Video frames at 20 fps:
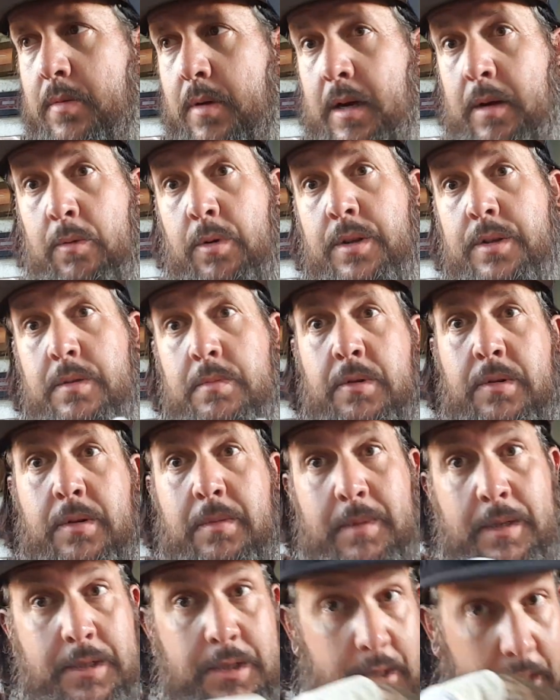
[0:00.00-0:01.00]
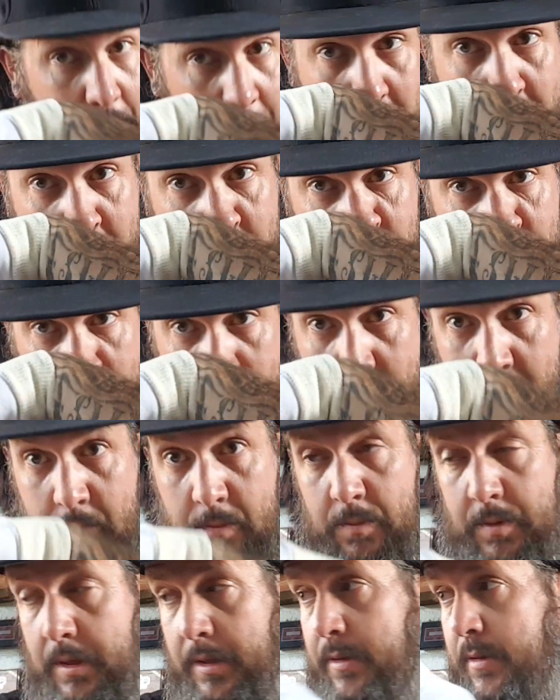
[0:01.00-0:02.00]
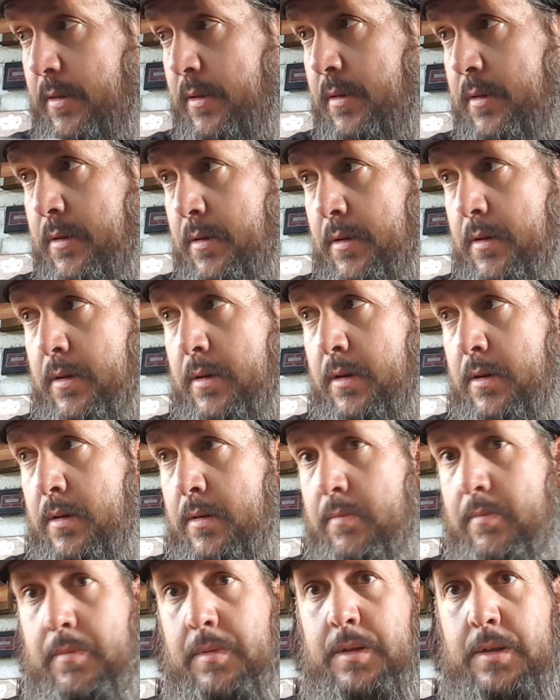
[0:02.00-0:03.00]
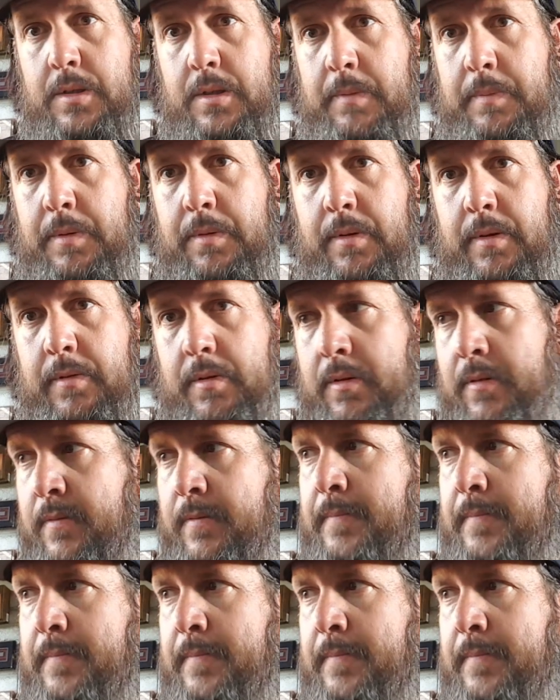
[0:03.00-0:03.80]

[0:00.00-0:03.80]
I was smoking my JSG with Mississippi River.